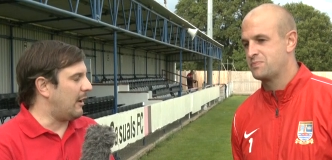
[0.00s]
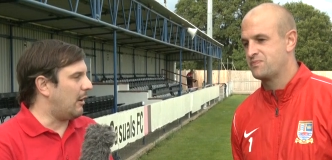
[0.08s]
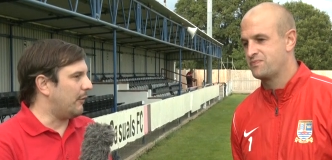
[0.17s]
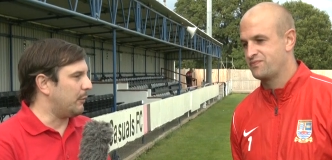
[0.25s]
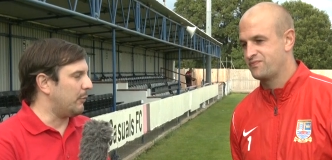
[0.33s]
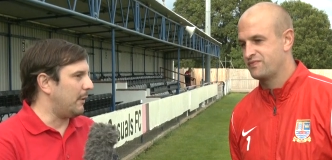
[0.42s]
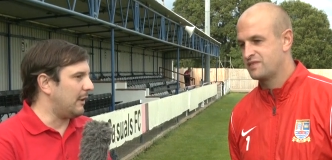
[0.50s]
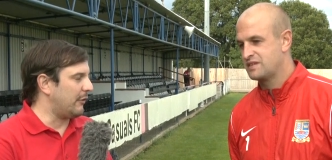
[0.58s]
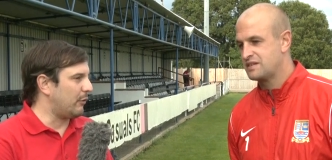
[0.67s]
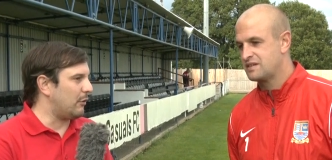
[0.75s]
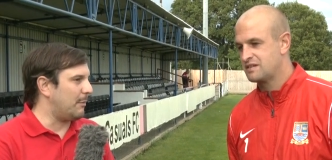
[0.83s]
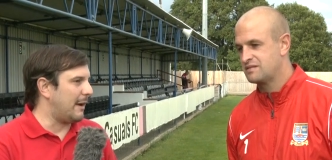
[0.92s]
Speaker 1: afterwards, but
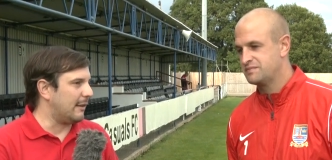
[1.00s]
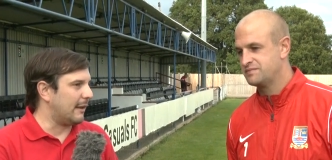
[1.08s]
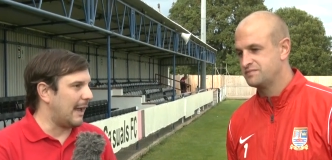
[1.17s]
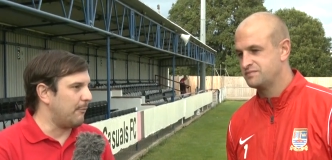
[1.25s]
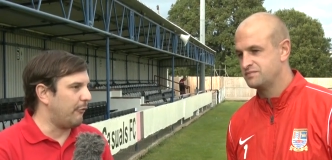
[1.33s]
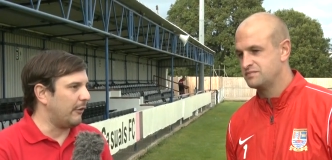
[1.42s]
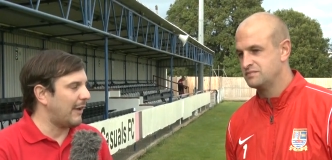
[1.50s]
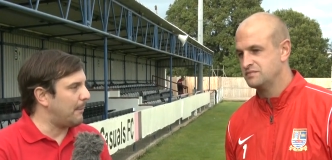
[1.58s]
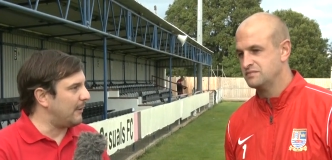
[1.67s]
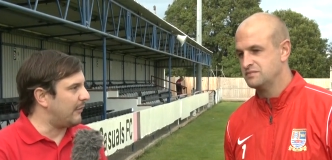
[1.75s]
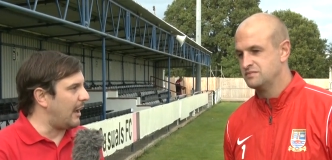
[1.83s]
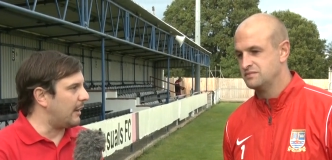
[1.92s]
let's talk about the game first.
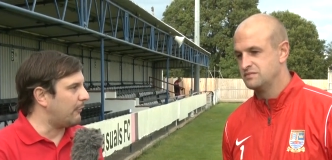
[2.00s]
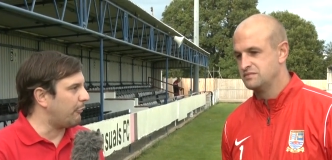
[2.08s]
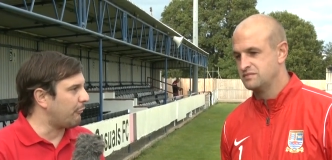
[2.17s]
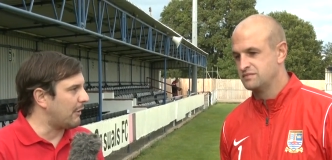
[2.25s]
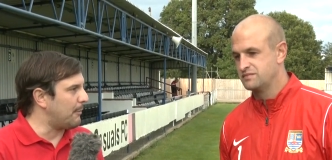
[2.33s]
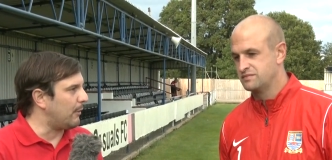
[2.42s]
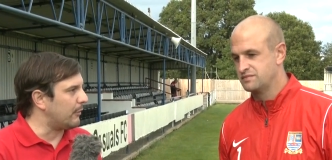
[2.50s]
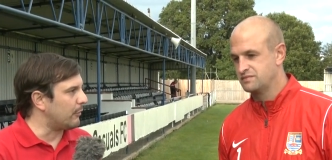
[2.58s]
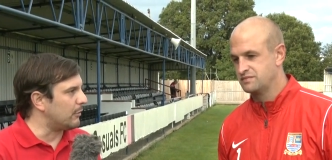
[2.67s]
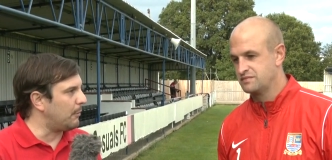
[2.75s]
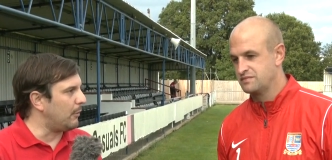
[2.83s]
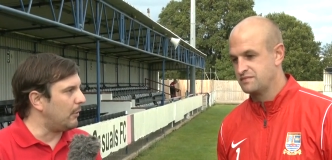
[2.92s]
Happy to get another three
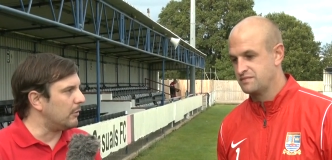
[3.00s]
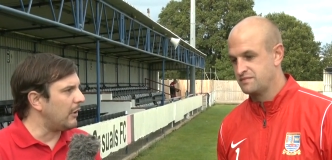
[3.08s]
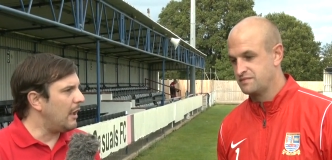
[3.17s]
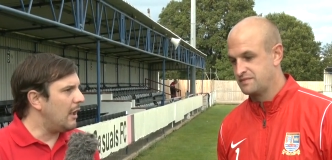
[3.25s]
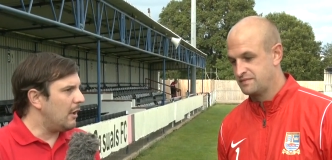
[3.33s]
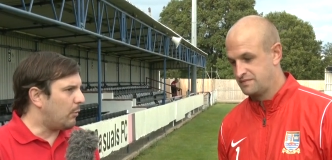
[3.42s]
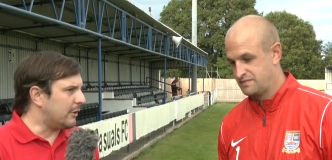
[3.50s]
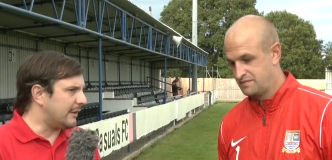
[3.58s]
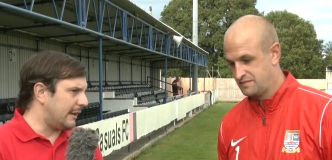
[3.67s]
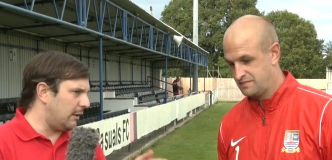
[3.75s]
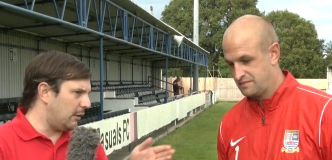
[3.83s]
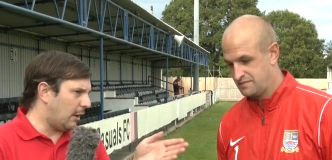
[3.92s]
points on the board. What
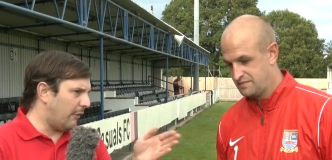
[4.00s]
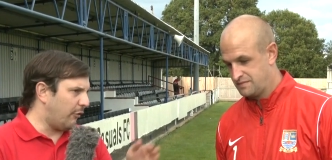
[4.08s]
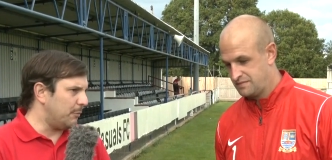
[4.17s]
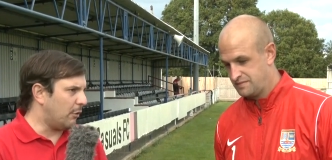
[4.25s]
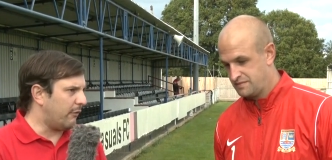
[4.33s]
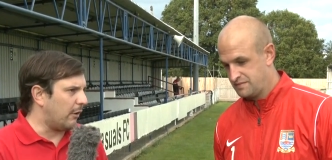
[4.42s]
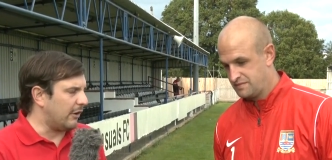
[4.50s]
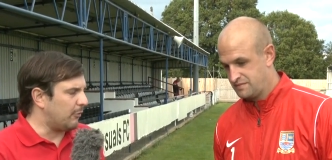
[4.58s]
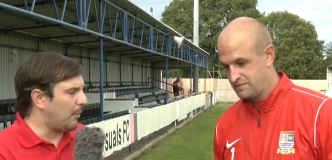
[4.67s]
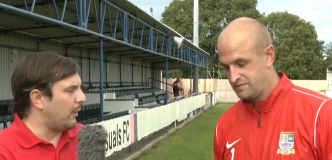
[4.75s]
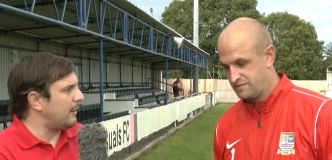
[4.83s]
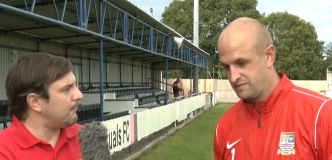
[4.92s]
did it look like from your
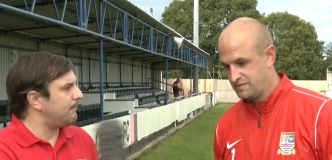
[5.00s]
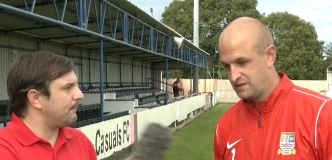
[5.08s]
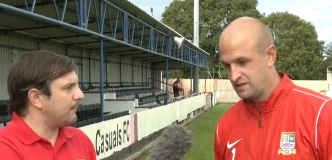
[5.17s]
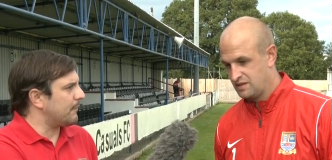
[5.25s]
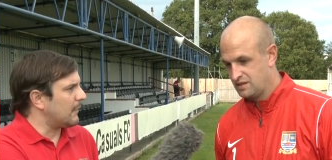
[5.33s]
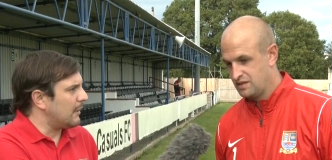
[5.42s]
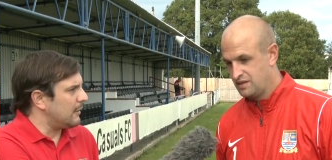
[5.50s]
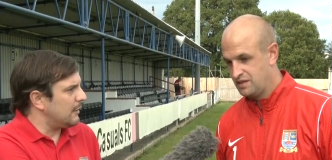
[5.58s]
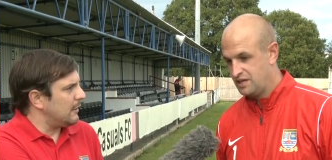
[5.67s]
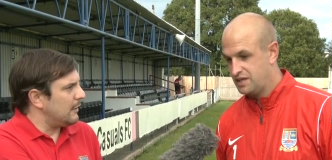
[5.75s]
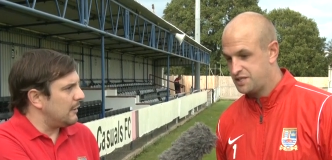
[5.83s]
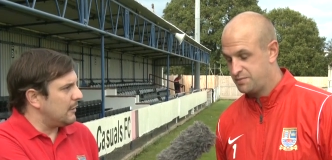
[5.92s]
vantage point?
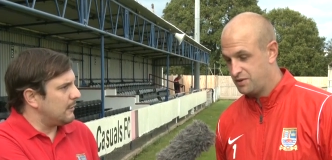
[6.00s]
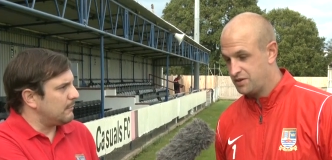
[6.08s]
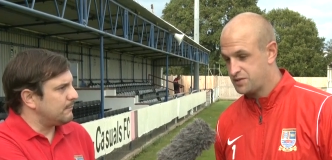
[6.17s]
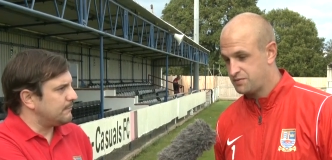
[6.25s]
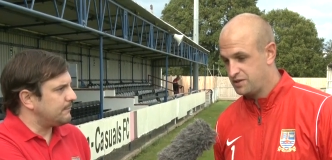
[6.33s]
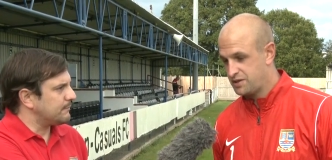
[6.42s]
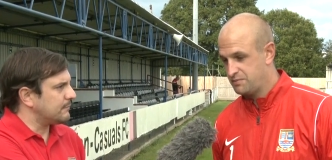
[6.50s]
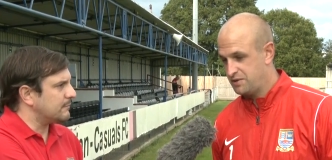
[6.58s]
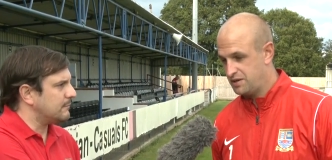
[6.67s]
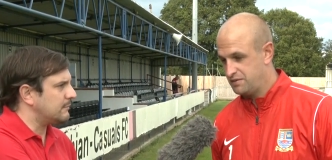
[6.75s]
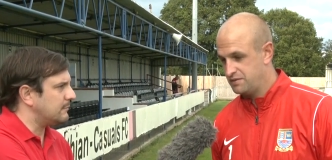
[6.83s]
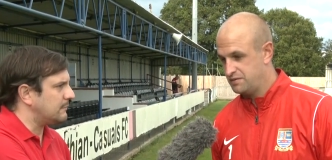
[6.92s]
Speaker 2: Yeah, to be honest, we're looking
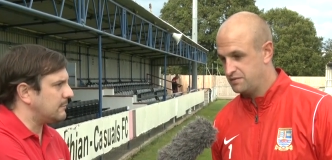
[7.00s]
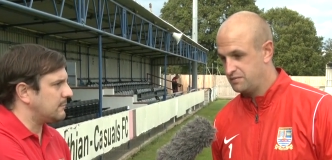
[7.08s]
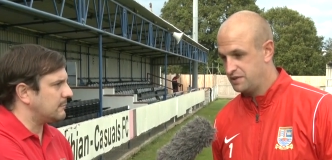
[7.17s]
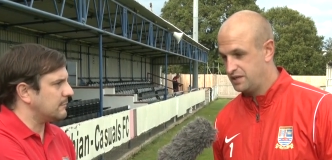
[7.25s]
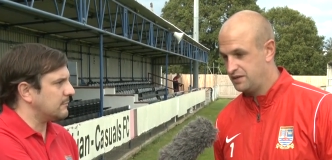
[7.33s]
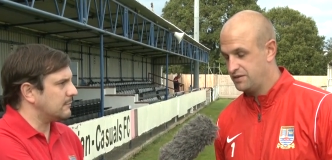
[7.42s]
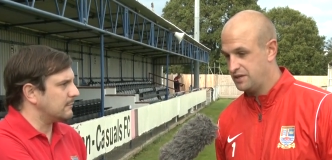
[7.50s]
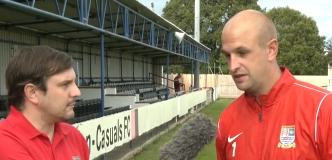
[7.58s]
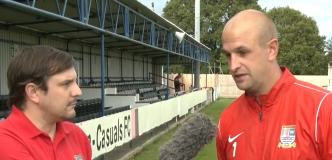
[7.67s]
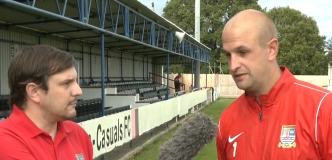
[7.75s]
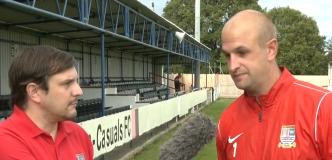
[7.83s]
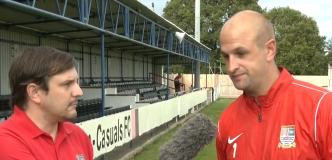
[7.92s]
well. We,
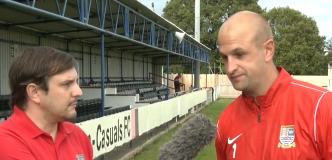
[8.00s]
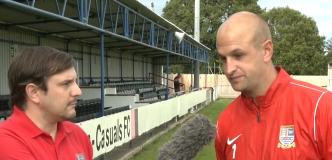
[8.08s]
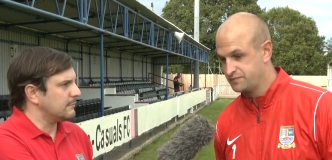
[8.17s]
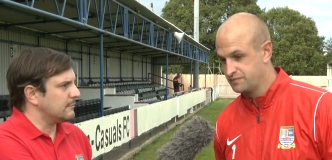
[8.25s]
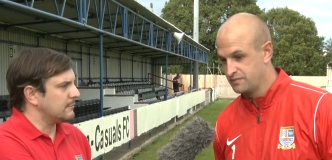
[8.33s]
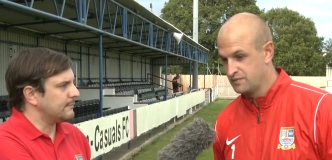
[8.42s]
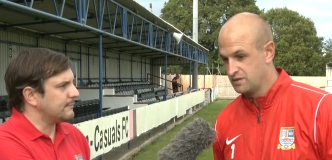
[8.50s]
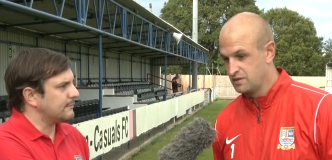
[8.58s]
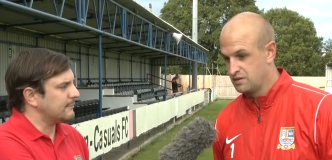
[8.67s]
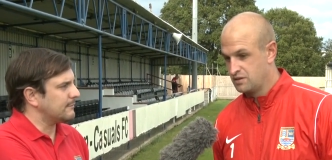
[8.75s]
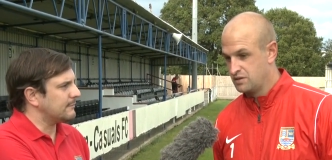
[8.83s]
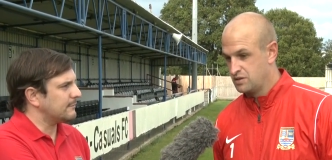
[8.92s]
um,
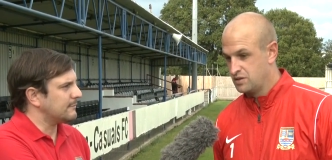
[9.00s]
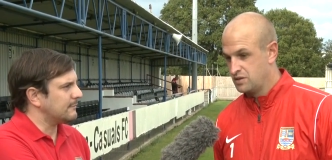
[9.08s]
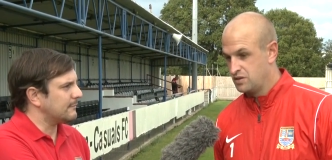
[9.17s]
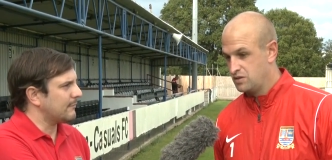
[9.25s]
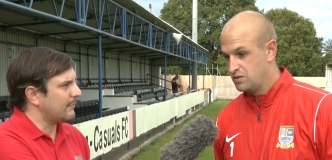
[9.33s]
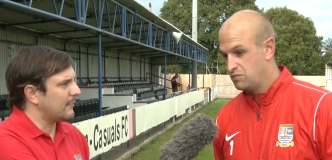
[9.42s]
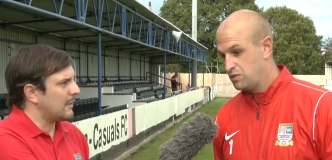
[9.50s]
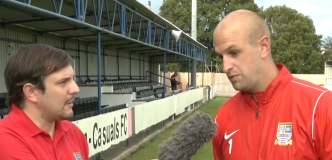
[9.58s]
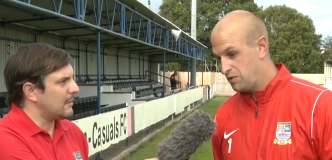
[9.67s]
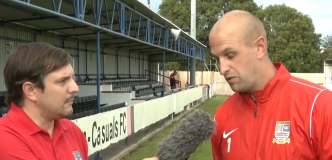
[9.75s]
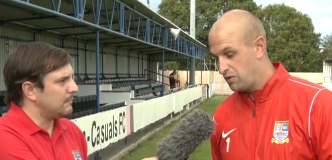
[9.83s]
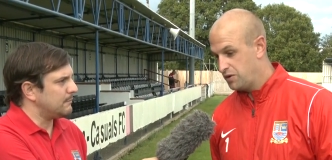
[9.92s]

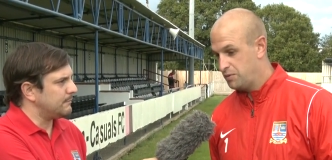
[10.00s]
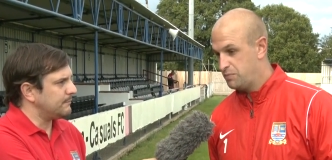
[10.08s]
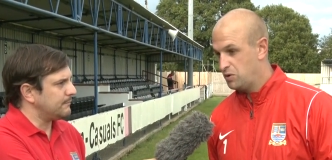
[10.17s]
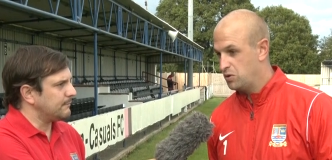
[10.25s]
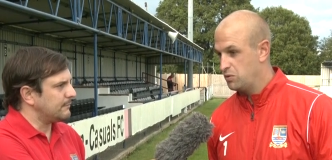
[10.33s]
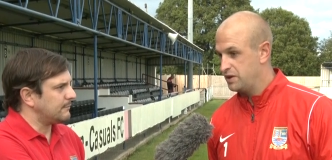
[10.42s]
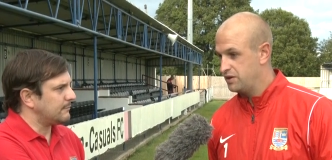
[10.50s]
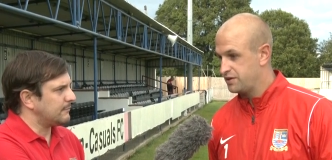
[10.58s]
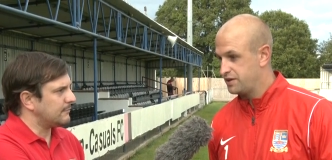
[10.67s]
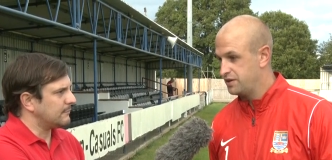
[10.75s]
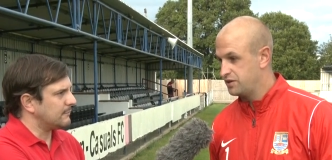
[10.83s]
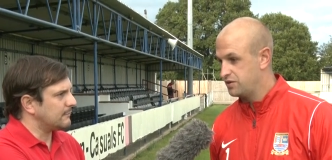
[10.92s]
when we're on the ball, we're
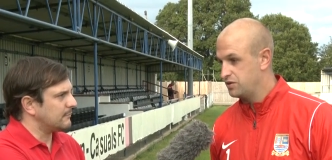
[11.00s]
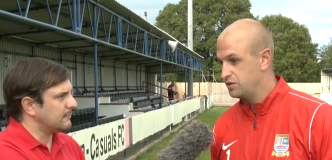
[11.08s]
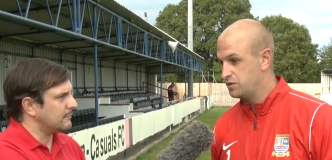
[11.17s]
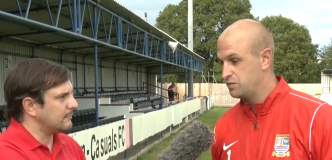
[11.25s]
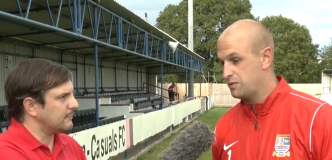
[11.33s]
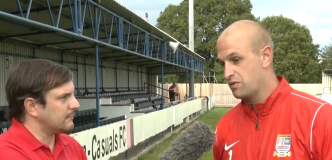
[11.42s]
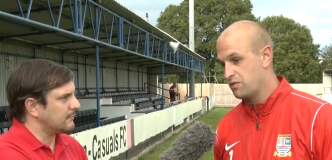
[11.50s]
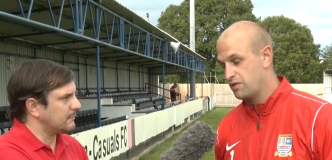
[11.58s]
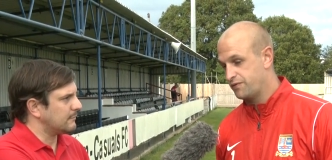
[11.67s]
looking good. When we're